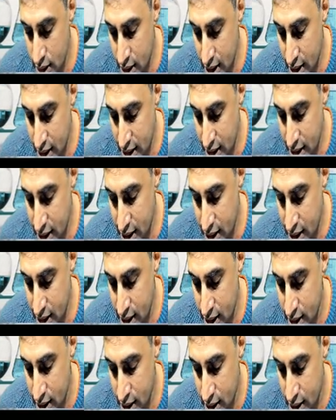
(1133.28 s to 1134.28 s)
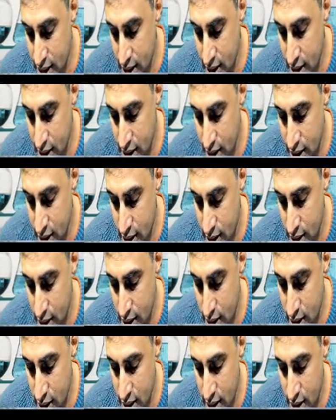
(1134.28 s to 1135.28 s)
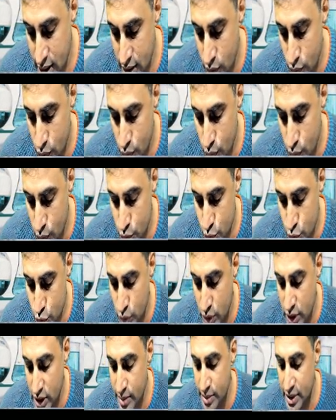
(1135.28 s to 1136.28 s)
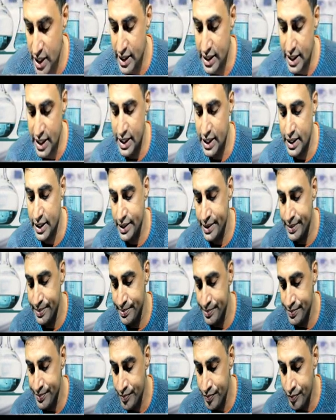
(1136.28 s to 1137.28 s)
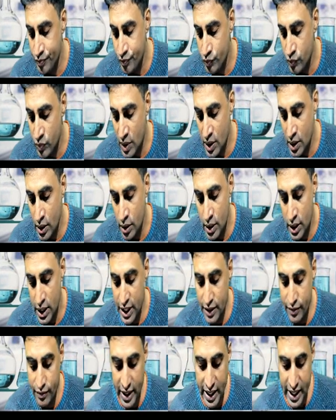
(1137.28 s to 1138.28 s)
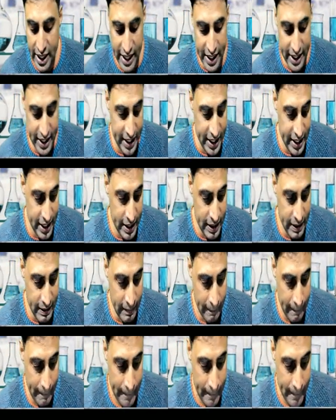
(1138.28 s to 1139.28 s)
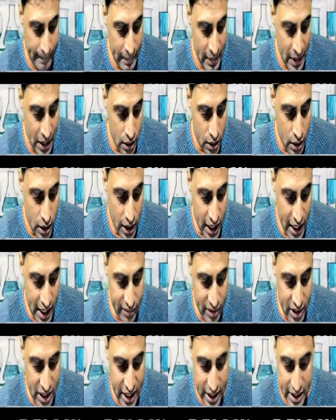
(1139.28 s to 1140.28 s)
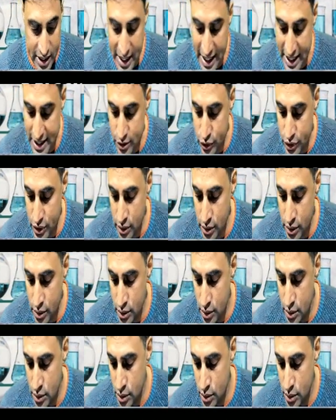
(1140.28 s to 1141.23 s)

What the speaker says: NaNO2, sodium nitrite. If I heat it, I will get nitrogen